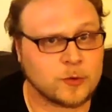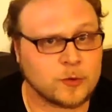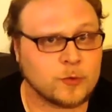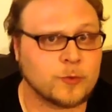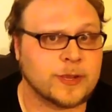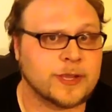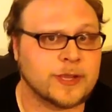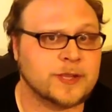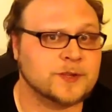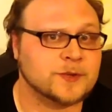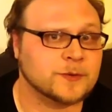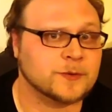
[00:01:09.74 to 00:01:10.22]
better
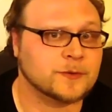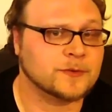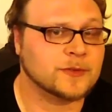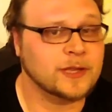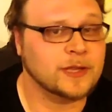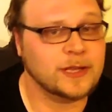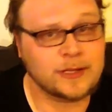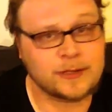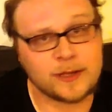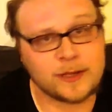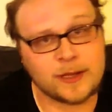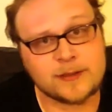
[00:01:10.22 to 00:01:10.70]
creatures,
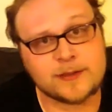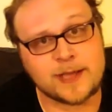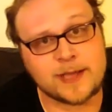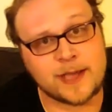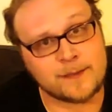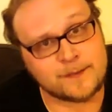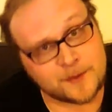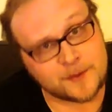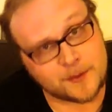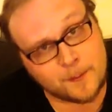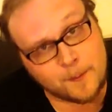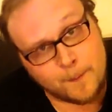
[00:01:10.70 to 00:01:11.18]
and it does
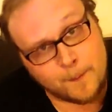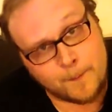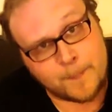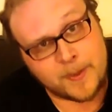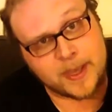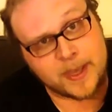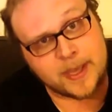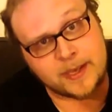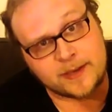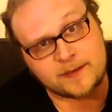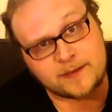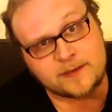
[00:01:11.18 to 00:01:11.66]
have some
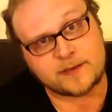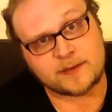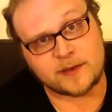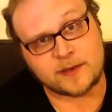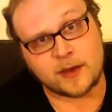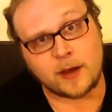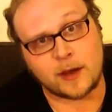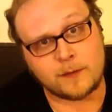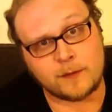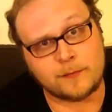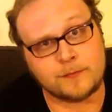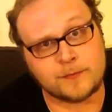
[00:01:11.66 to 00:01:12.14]
big
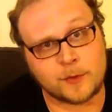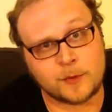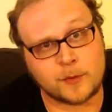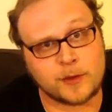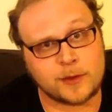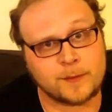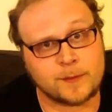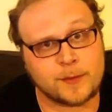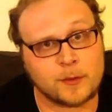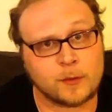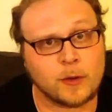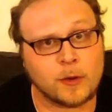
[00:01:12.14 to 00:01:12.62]
stuff,
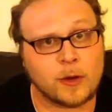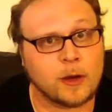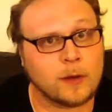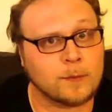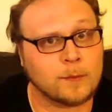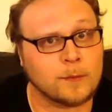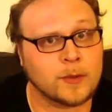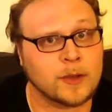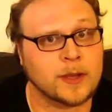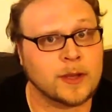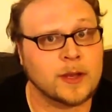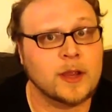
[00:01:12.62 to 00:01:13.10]
don't get me
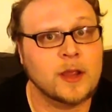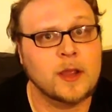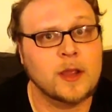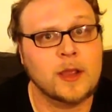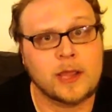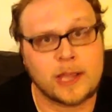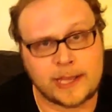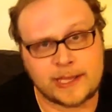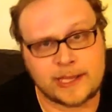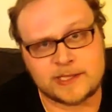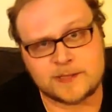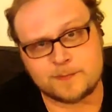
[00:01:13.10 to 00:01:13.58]
wrong, but
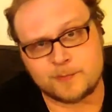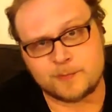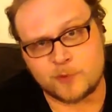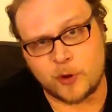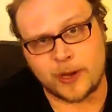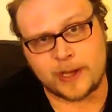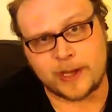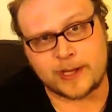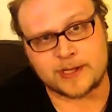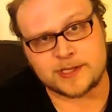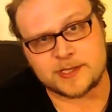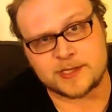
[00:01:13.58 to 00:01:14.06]
its
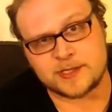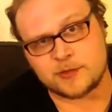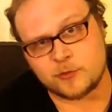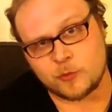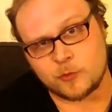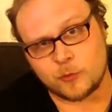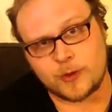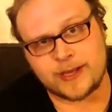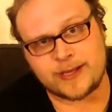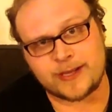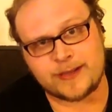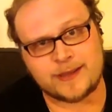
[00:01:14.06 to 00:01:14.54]
greatest
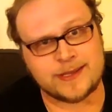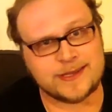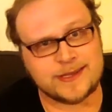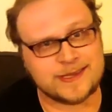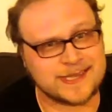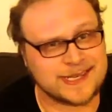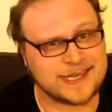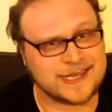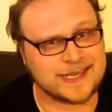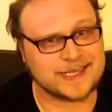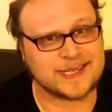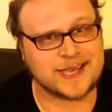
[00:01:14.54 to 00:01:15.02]
strength
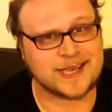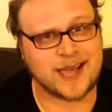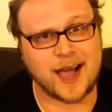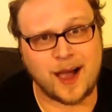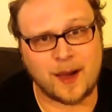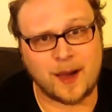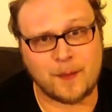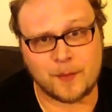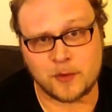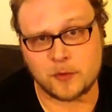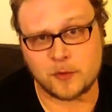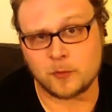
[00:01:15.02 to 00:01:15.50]
is in its
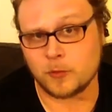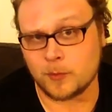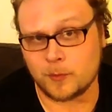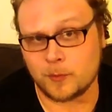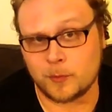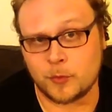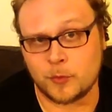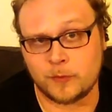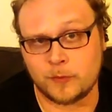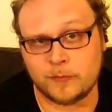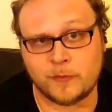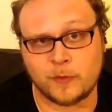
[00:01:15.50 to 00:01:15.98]
common
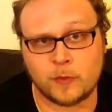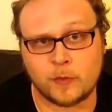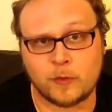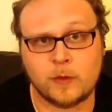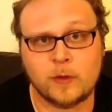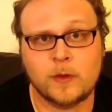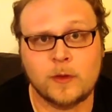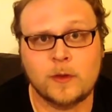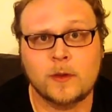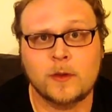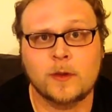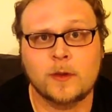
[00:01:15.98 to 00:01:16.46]

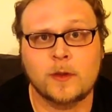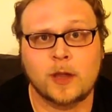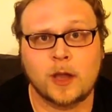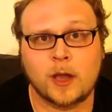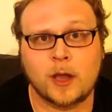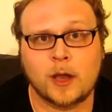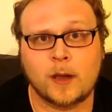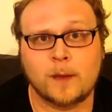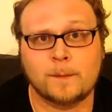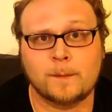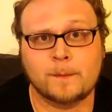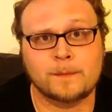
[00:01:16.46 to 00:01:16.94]
removal.
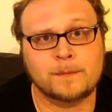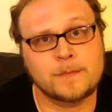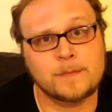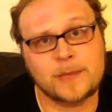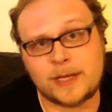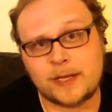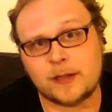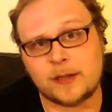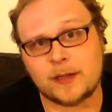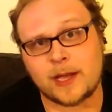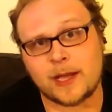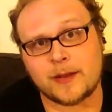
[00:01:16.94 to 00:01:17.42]
And
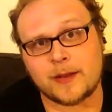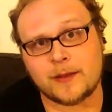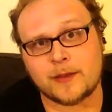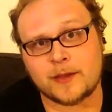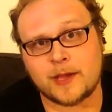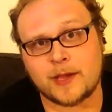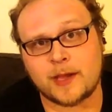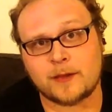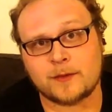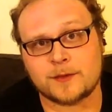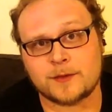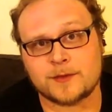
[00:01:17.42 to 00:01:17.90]
a lot of the
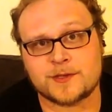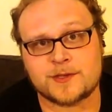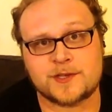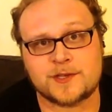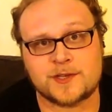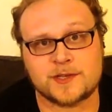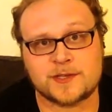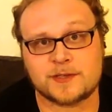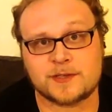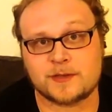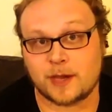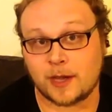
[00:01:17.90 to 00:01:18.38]
colors
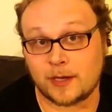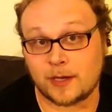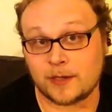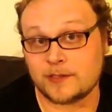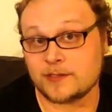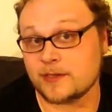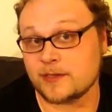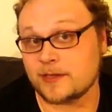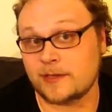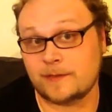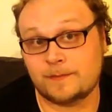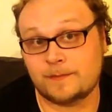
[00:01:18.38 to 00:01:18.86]
just,
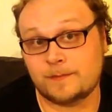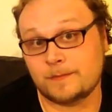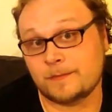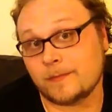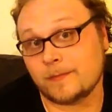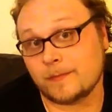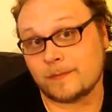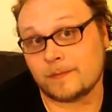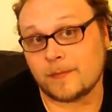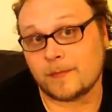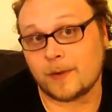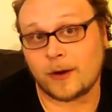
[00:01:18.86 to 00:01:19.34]
honestly,
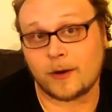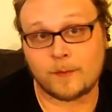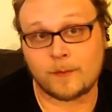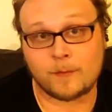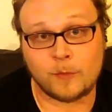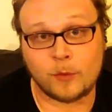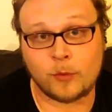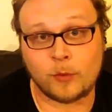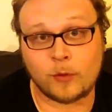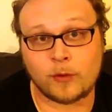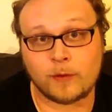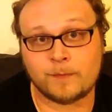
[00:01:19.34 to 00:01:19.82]
are
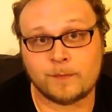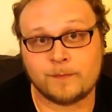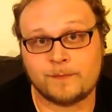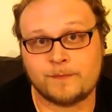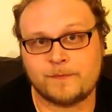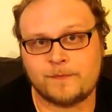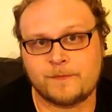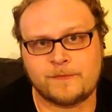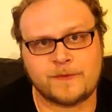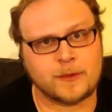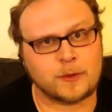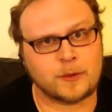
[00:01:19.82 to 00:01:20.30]
more
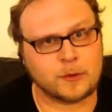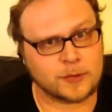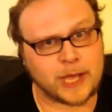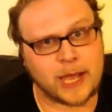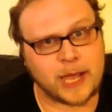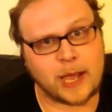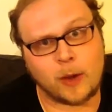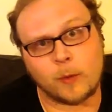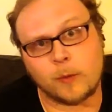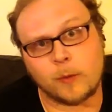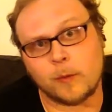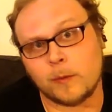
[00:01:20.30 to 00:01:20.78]
filled
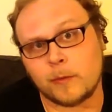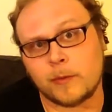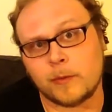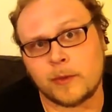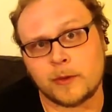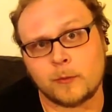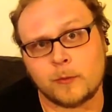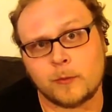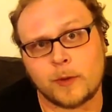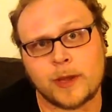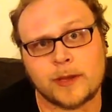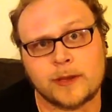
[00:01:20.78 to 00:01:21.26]
out
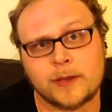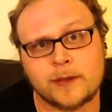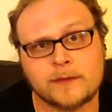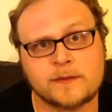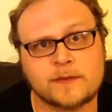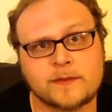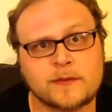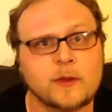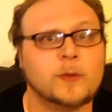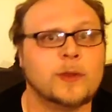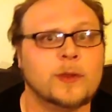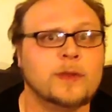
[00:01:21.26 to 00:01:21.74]
than red
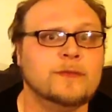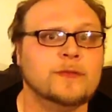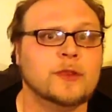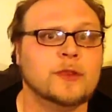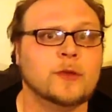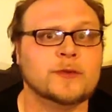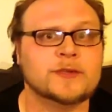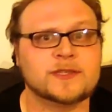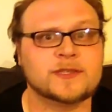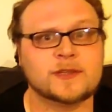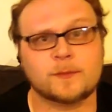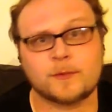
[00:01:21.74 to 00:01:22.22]
is. So even
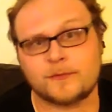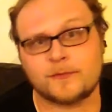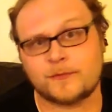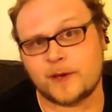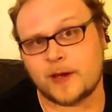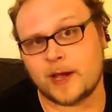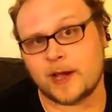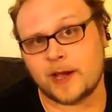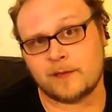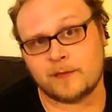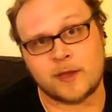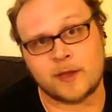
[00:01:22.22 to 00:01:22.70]
though it's number
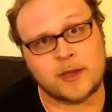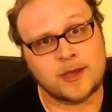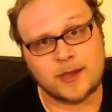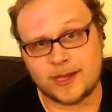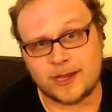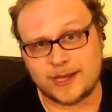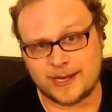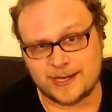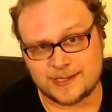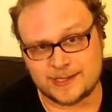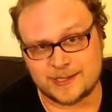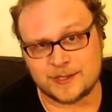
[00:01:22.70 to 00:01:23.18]
5,
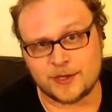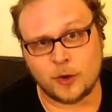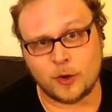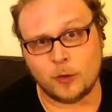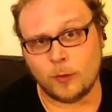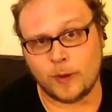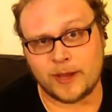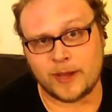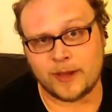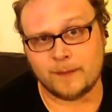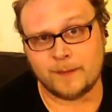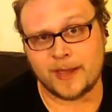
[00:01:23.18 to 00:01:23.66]
it is in
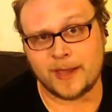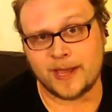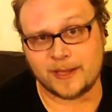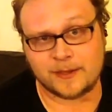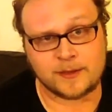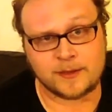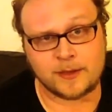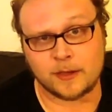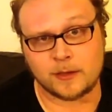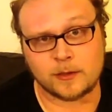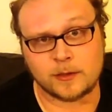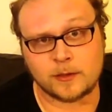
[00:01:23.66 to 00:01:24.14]
no way a
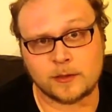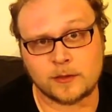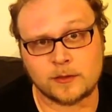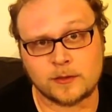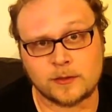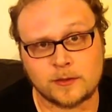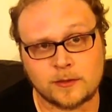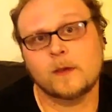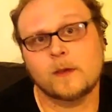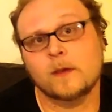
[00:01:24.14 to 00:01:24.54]
bad color.